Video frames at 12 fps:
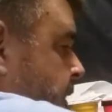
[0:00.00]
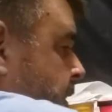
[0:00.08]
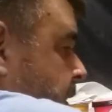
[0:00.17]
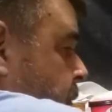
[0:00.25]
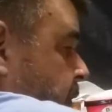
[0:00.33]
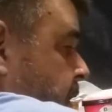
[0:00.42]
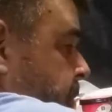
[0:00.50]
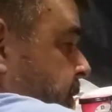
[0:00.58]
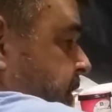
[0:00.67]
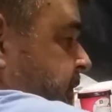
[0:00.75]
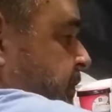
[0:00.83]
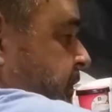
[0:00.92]
We're going to
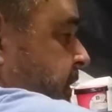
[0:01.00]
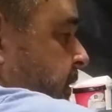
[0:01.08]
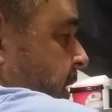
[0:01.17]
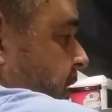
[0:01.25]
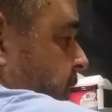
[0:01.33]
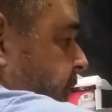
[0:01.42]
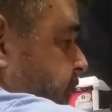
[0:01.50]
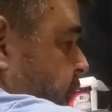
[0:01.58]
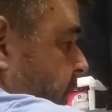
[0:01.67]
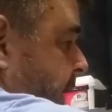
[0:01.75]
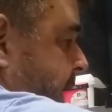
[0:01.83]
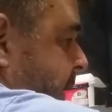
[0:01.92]
put this over here on our little
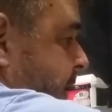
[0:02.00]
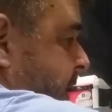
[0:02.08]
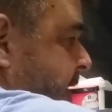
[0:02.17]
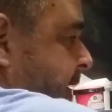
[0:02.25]
tray.